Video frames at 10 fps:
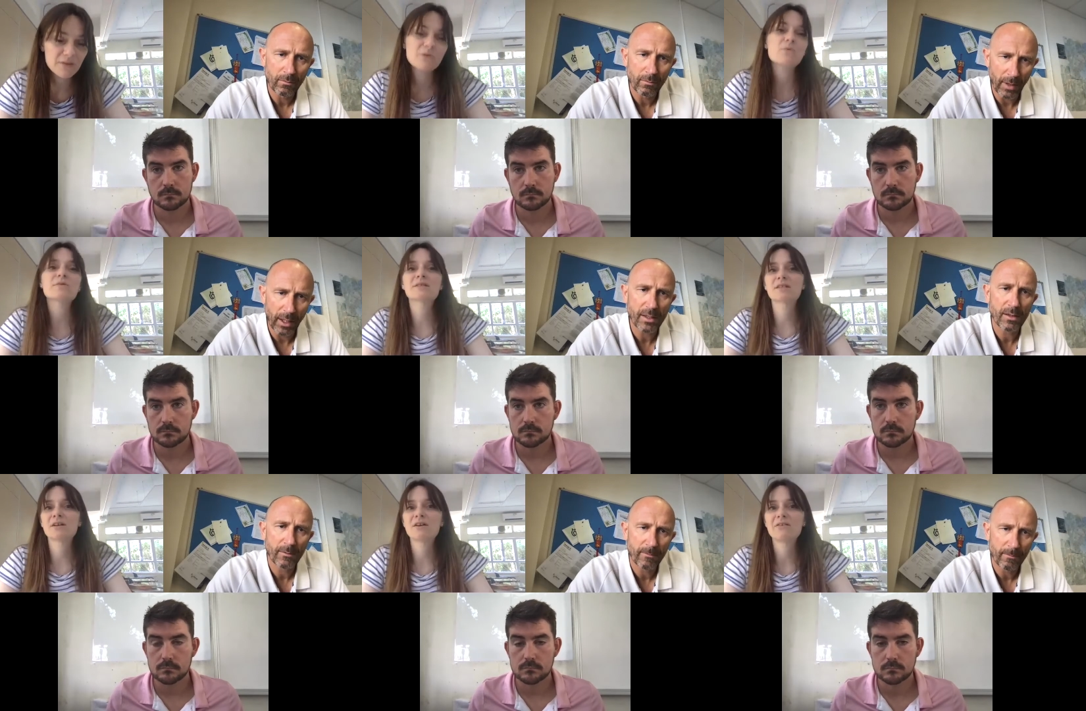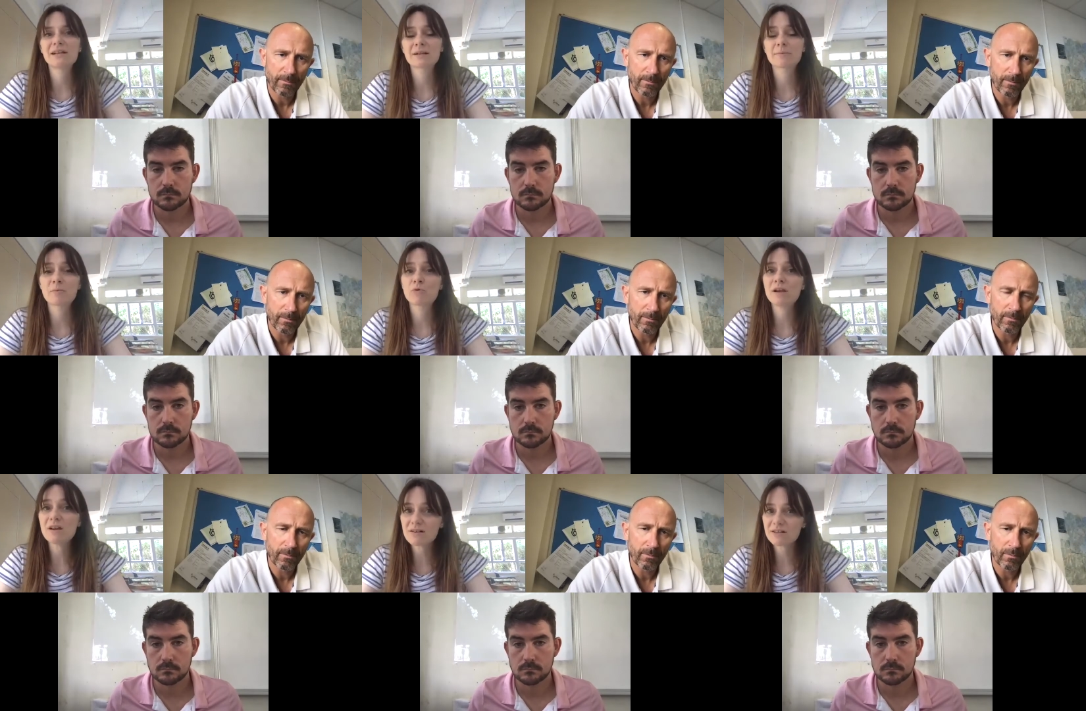Speaker 1: the ones yeah. that are a little bit more
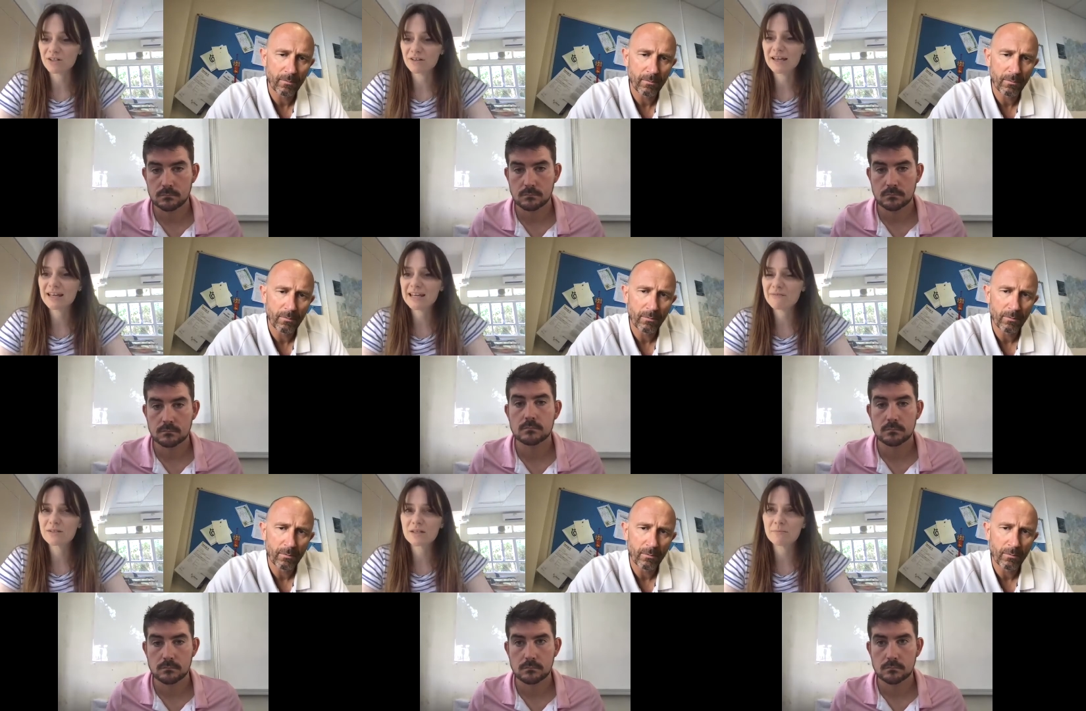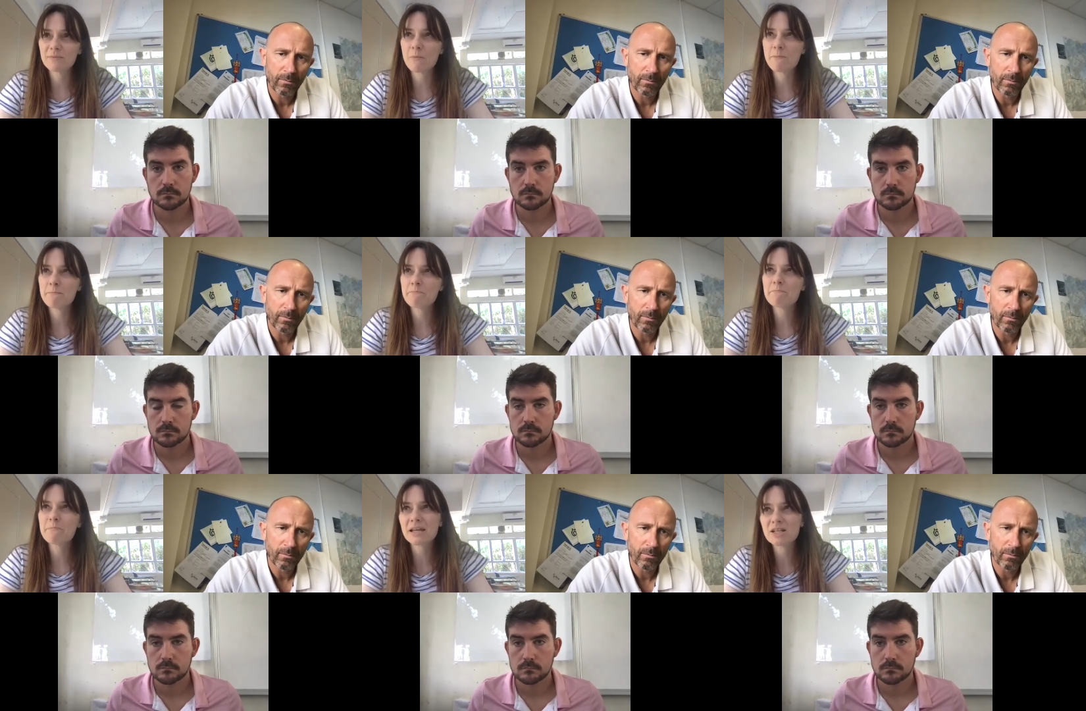reluctant, it gives them a
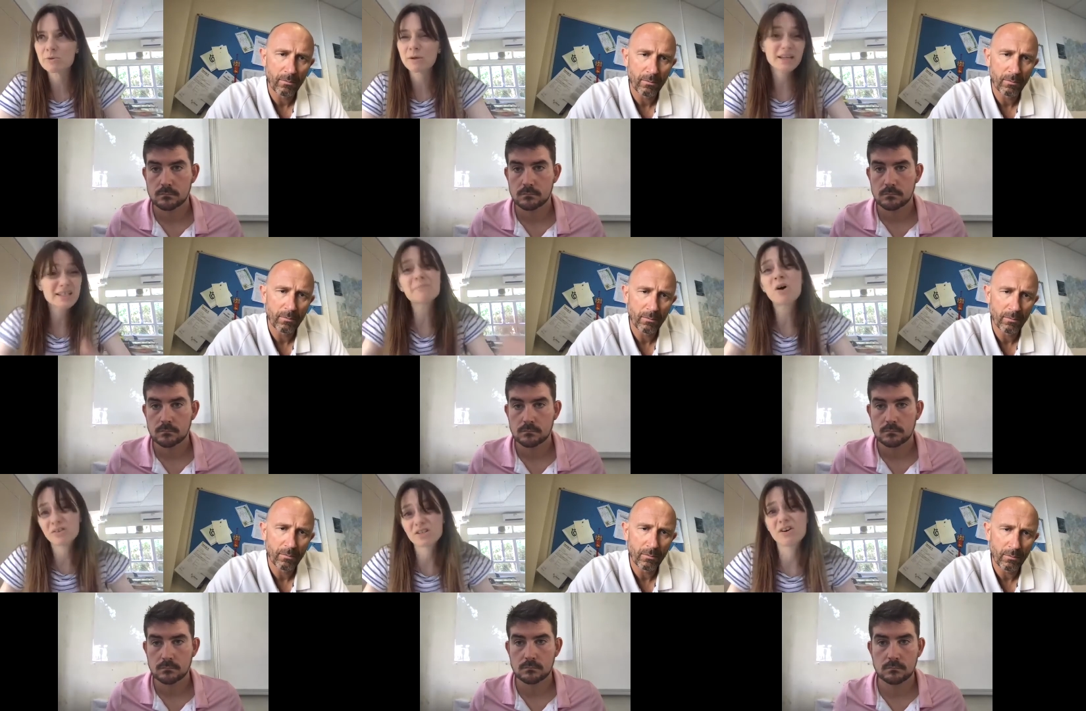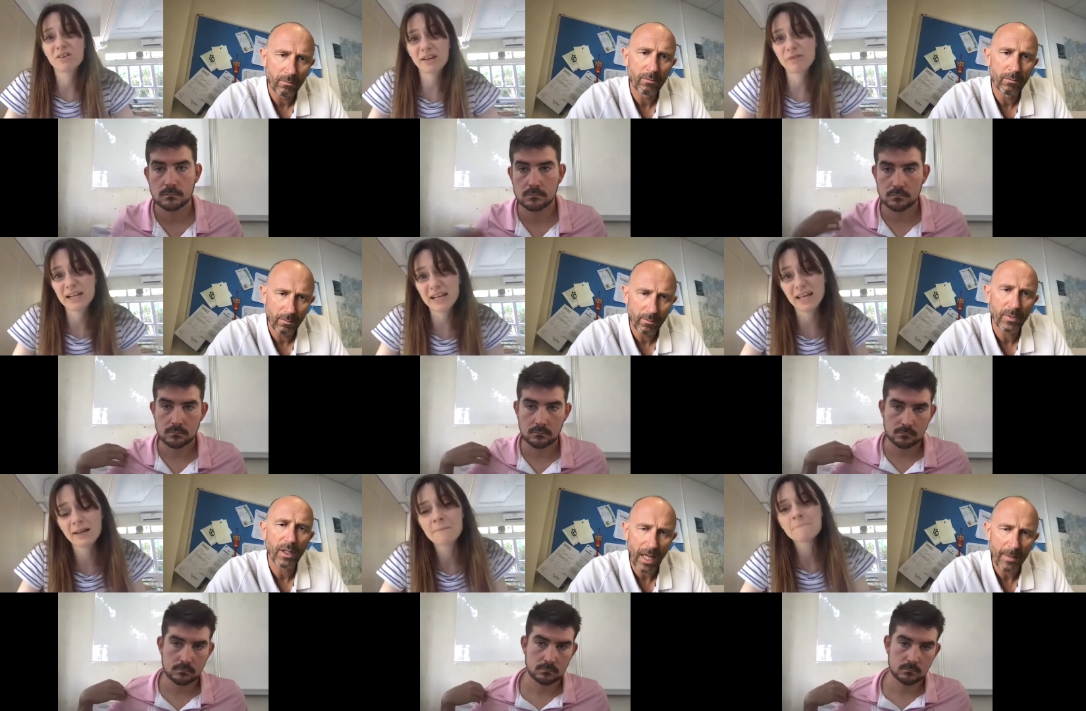manageable, like a smart target,
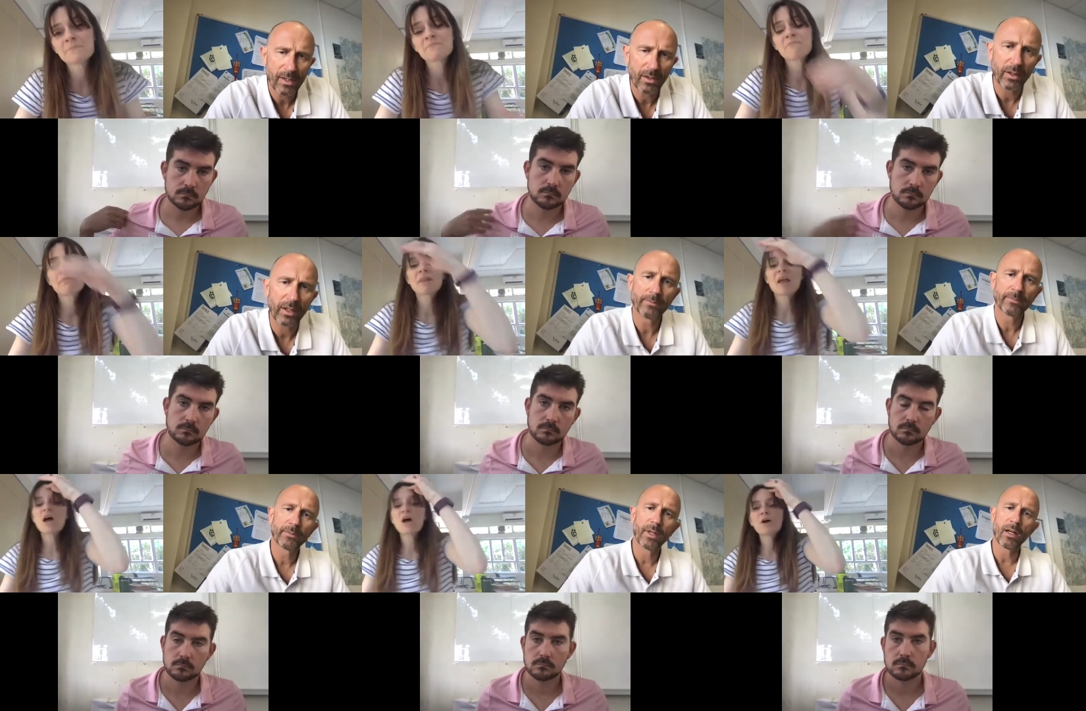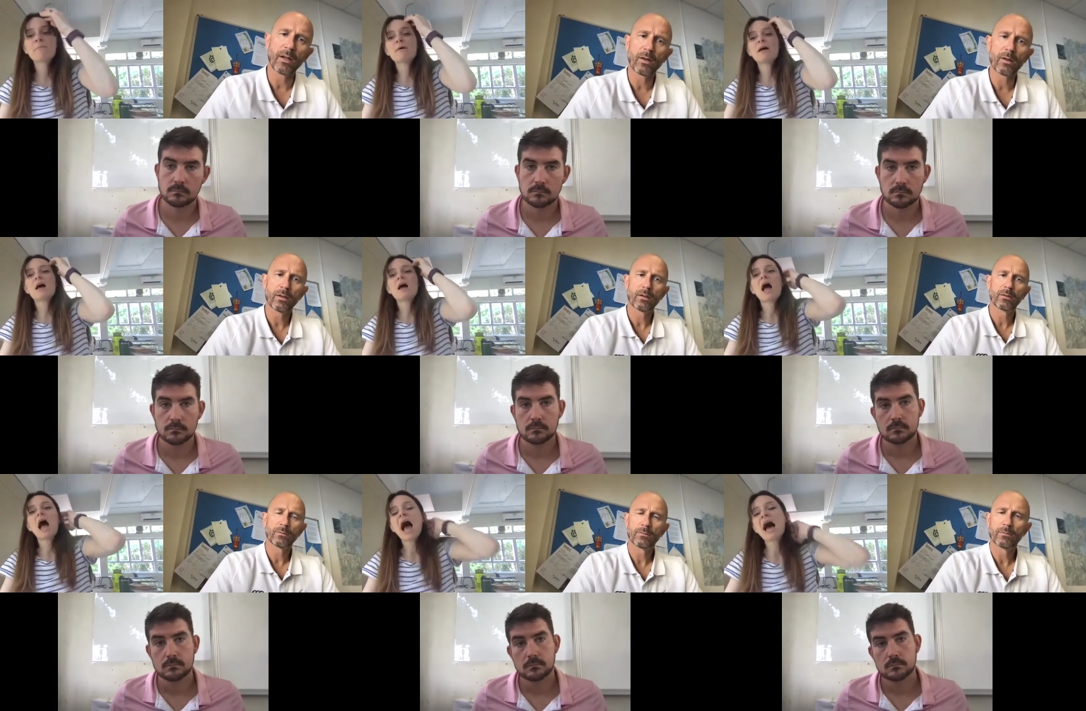really.
Speaker 2: Absolutely. yeah.
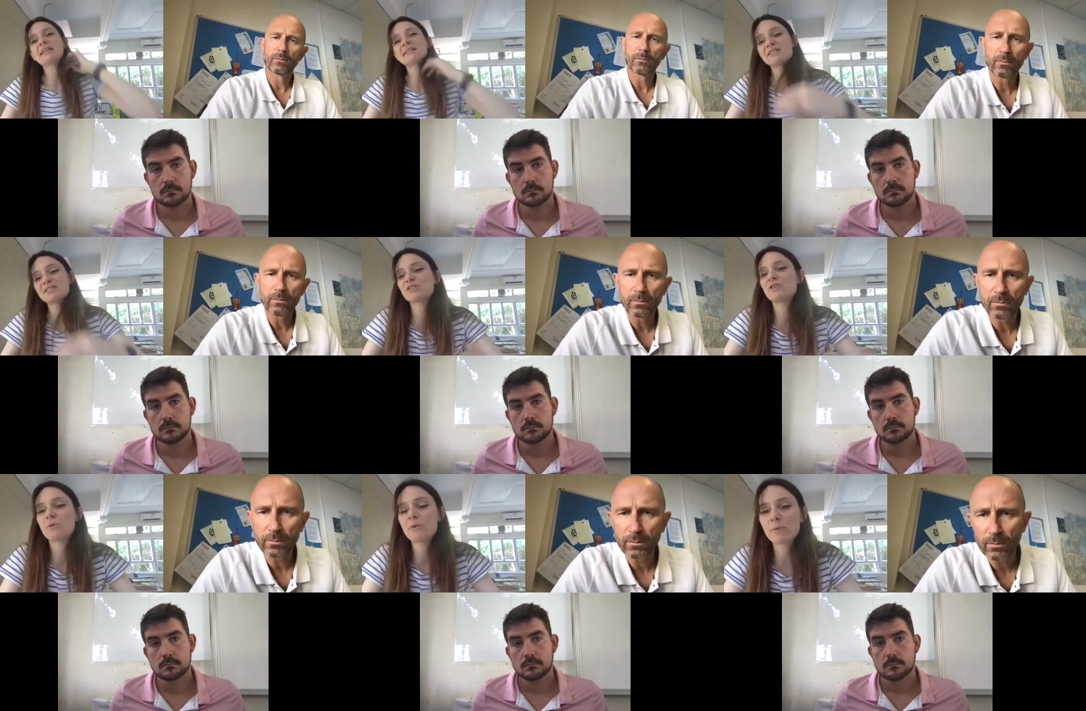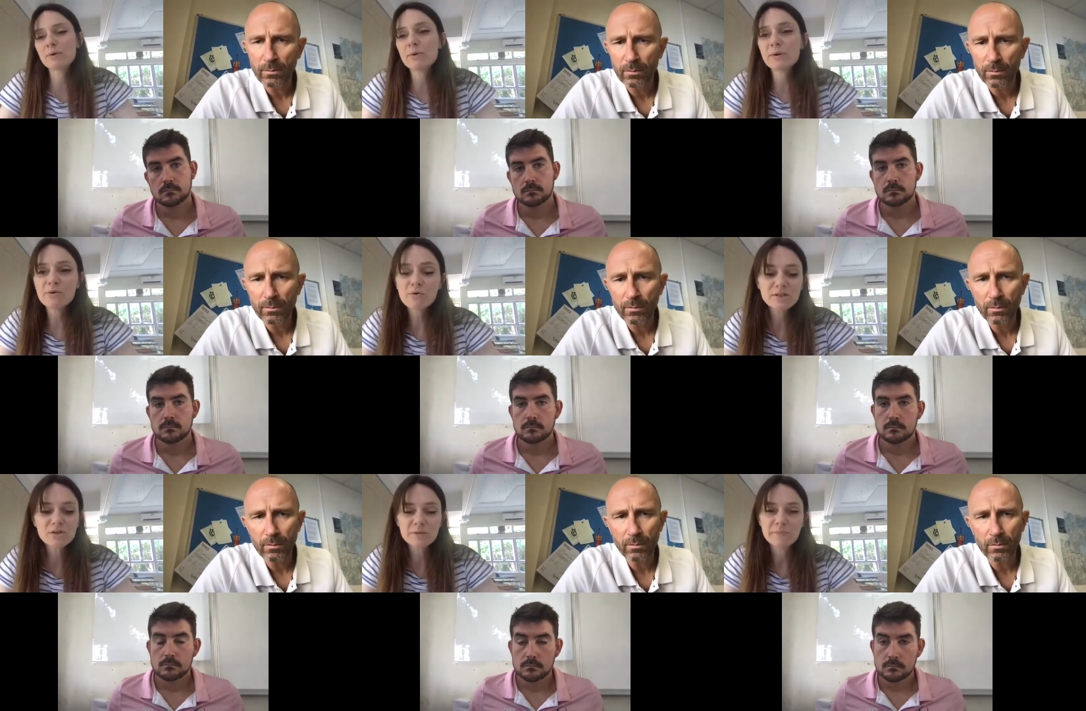
Speaker 1: And you know, we're, we're
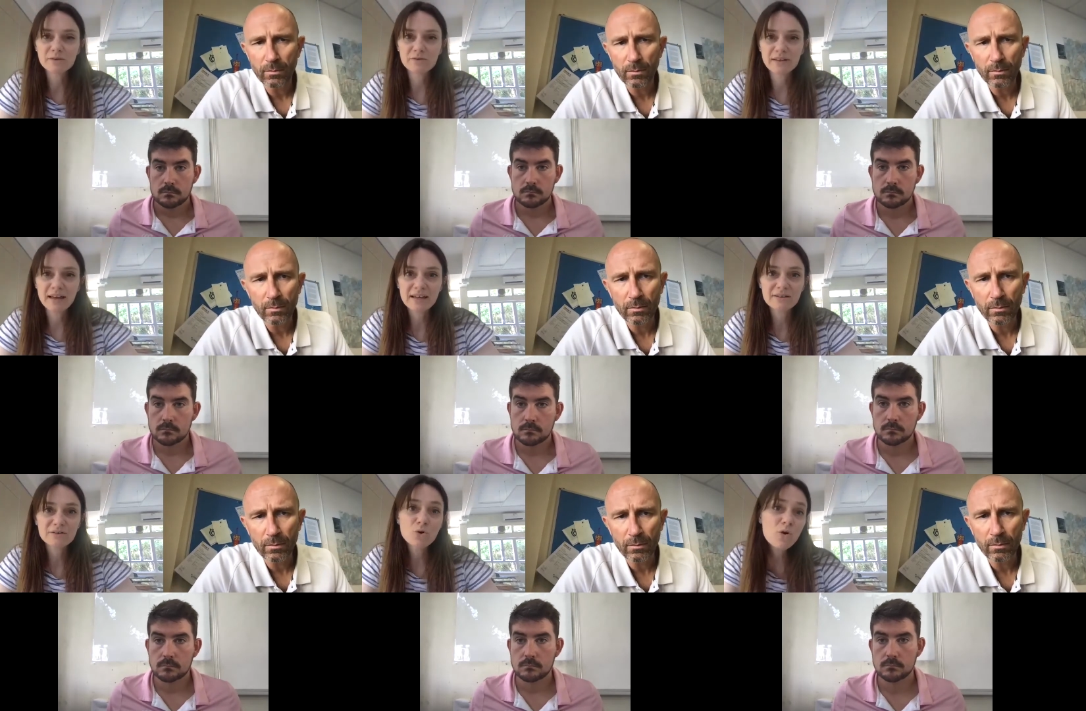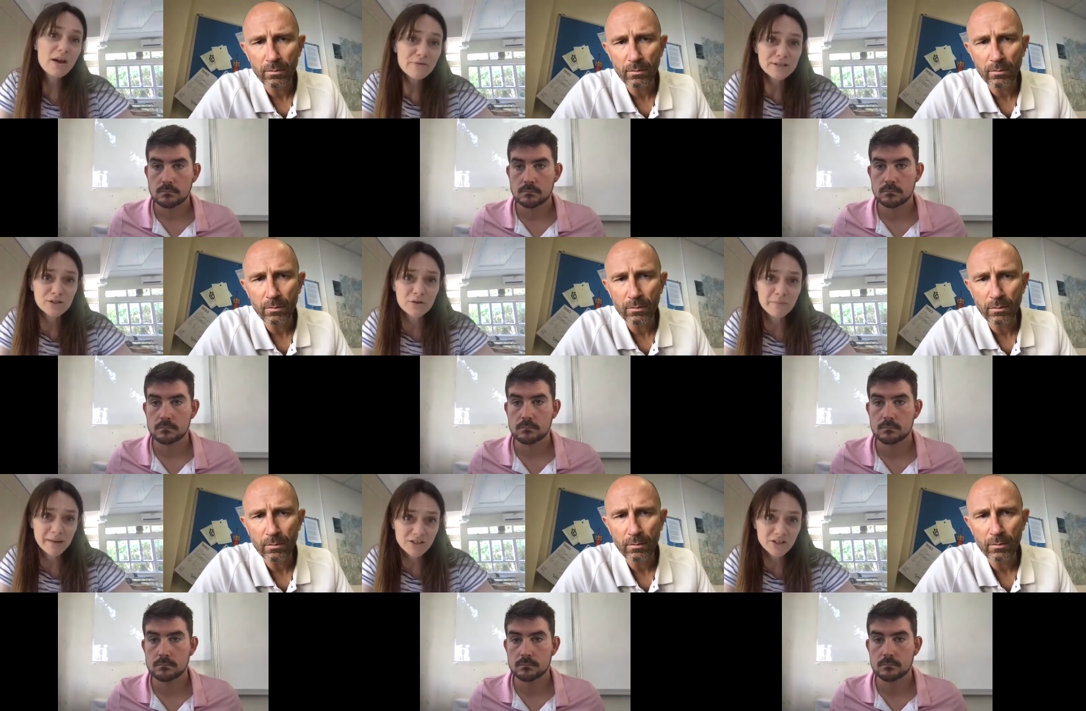always trying to build on that. Not every
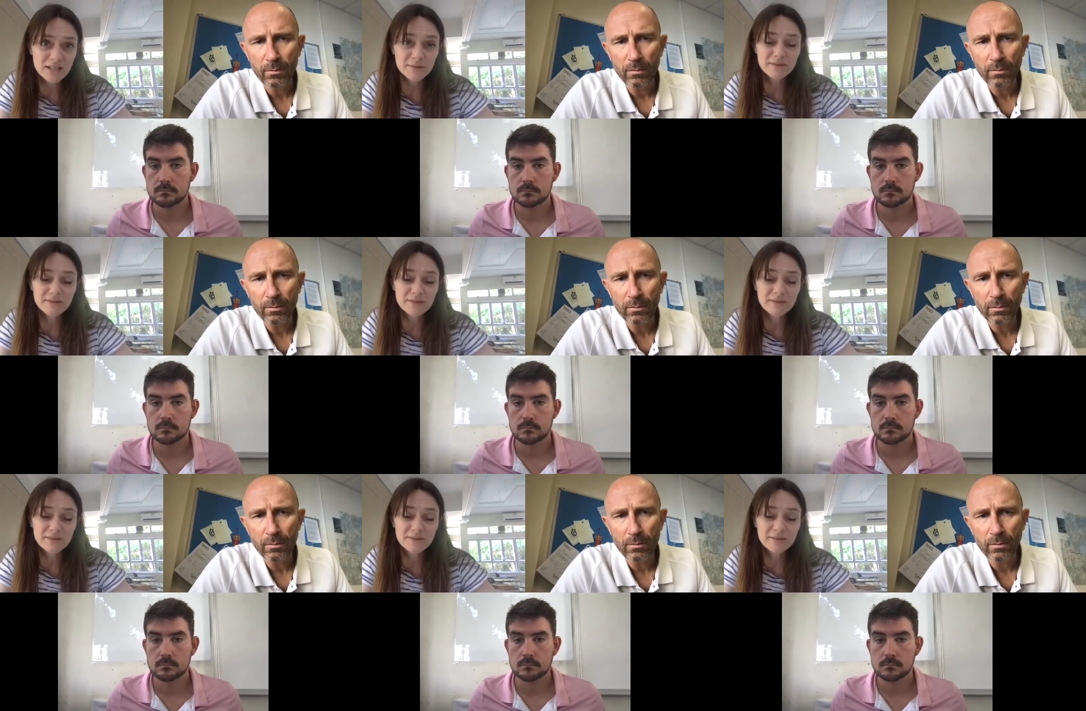student manages.